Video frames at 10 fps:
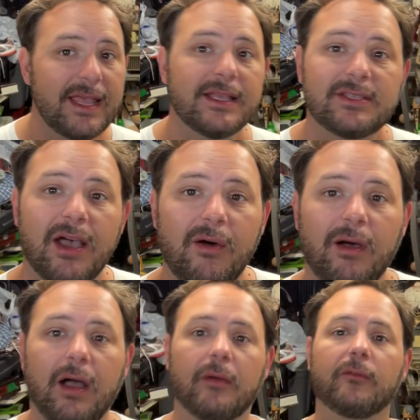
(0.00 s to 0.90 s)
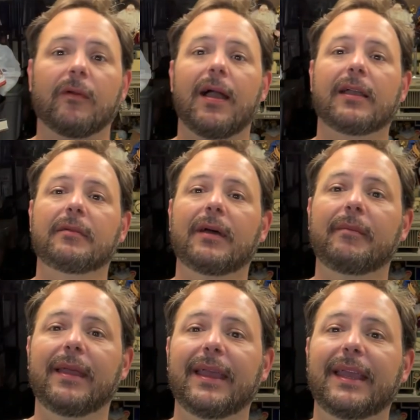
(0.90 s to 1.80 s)
So I'm rocking my
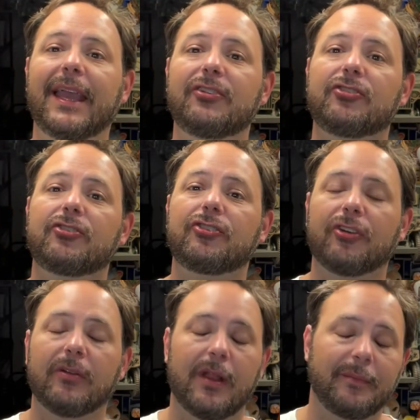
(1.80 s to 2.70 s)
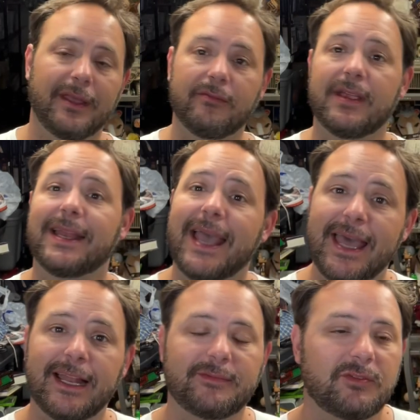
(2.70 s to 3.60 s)
Mancation shirt. I'm getting ready to
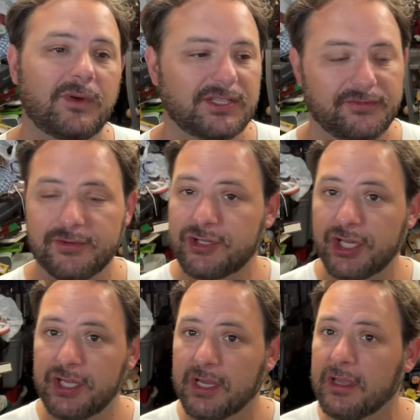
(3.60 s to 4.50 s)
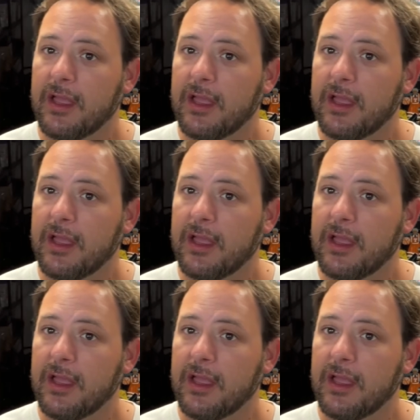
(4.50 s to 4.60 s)
head up to West Virginia.